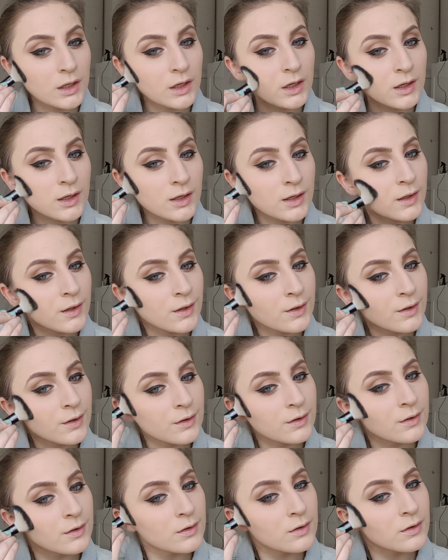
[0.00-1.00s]

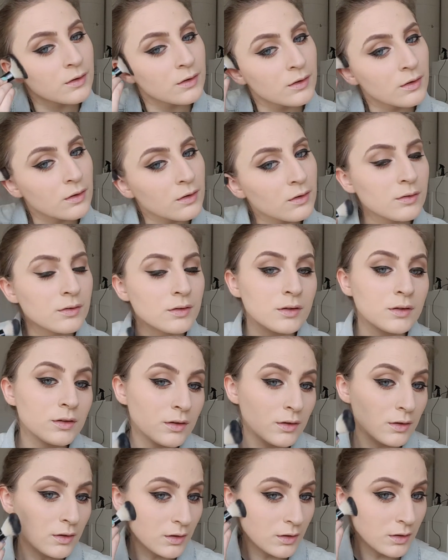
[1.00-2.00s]

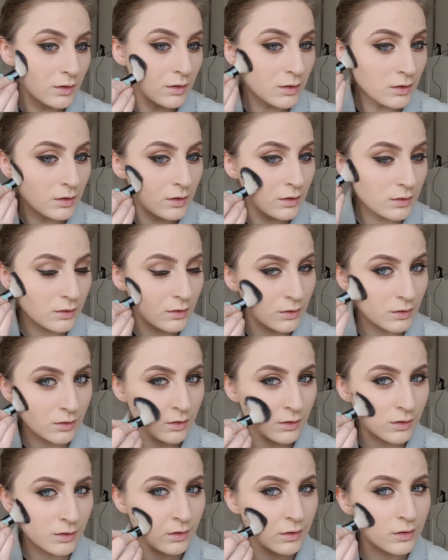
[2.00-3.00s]

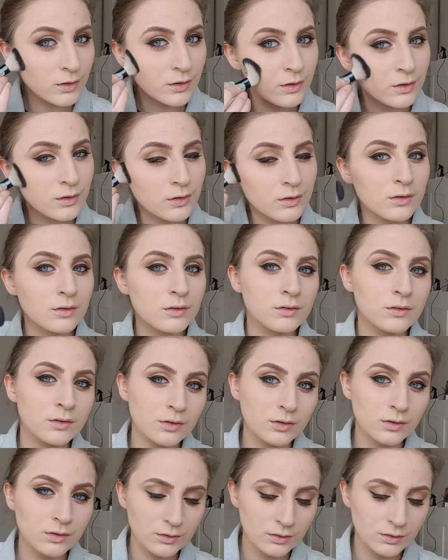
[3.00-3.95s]
[no speech]